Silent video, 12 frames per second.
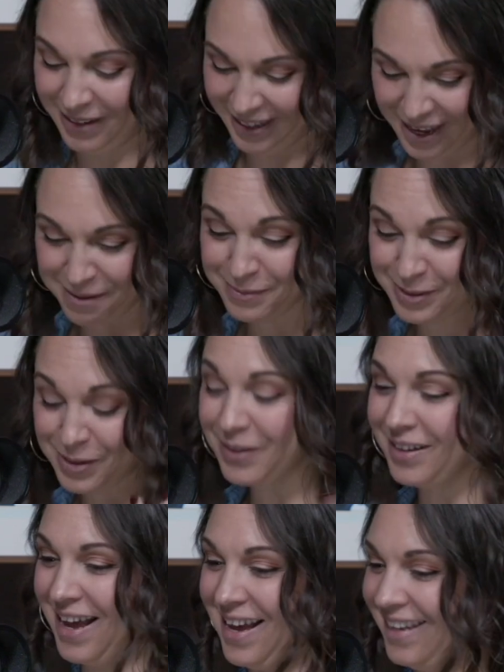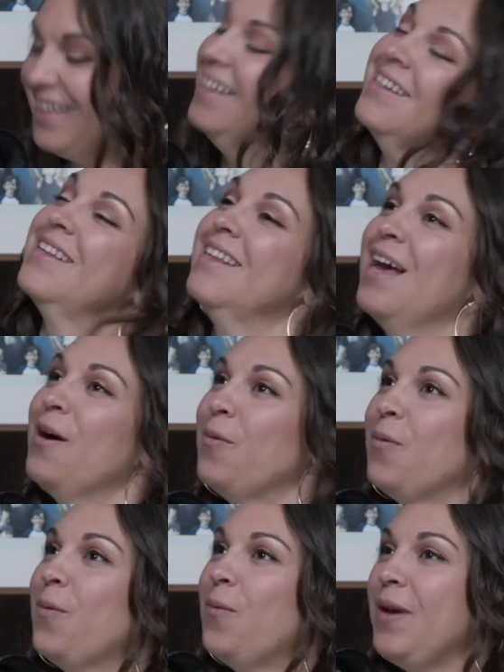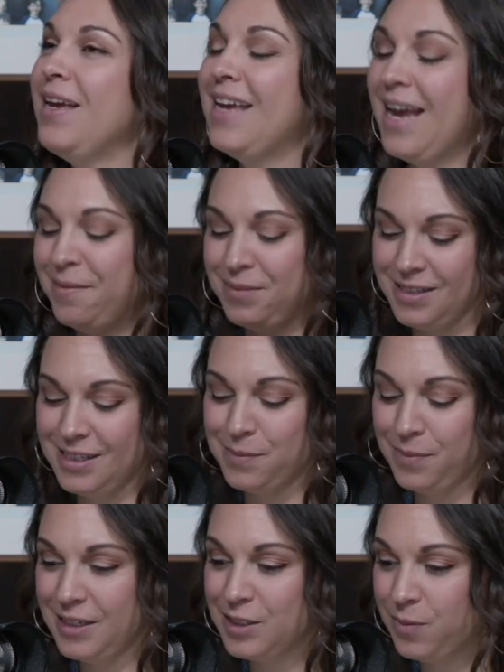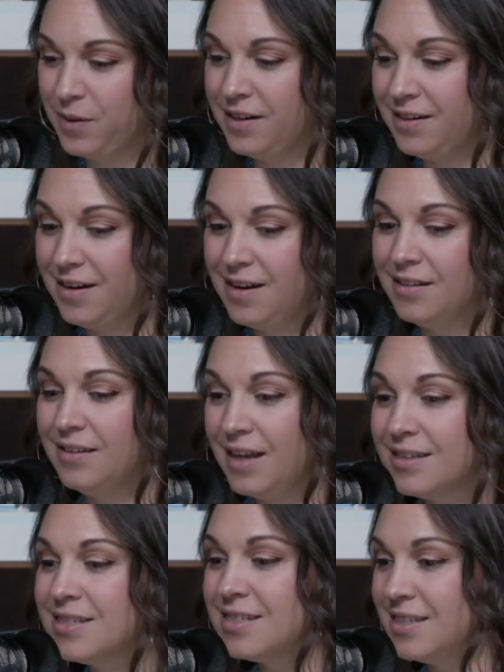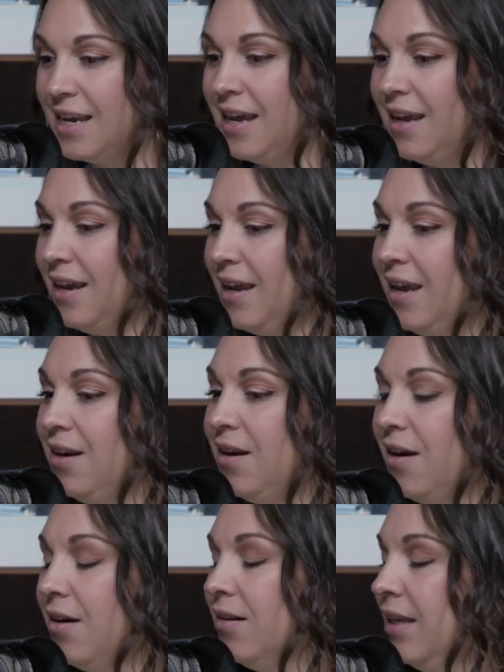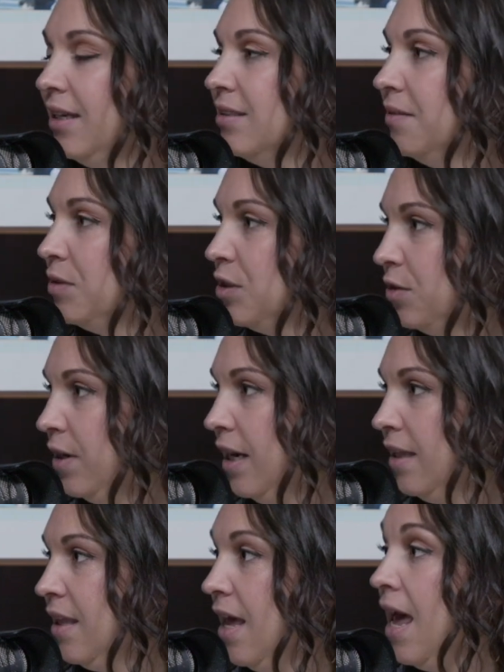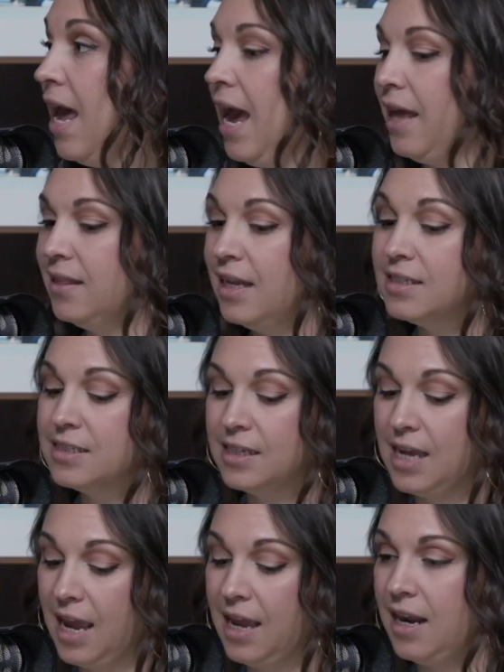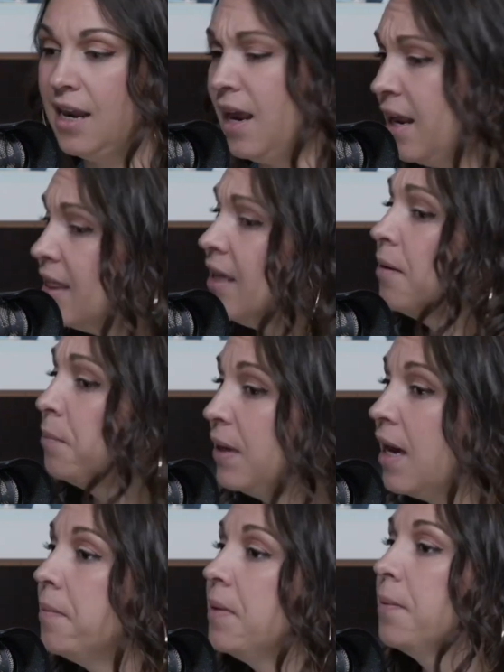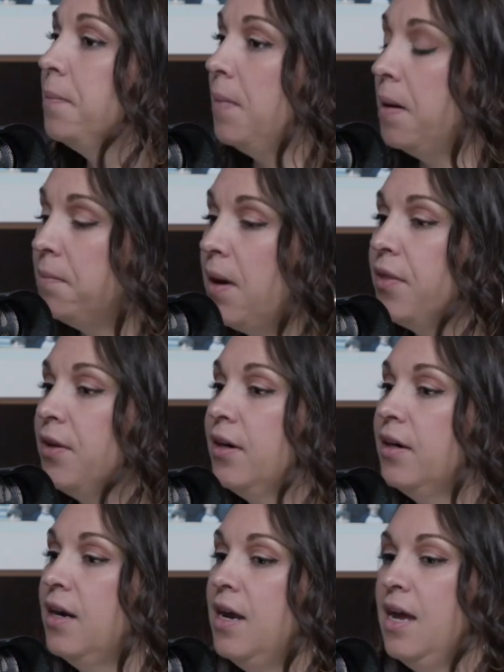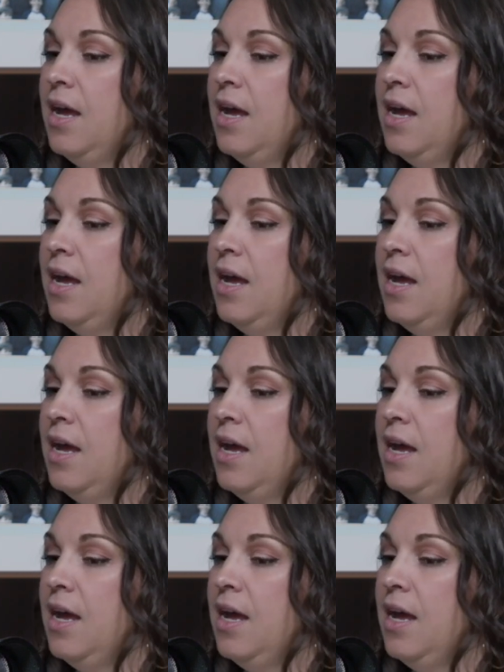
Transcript: I'm like, I'm so glad that we came to this place where let's stay in our lanes of strength yeah. and let's gain. And, I think becoming a, a mother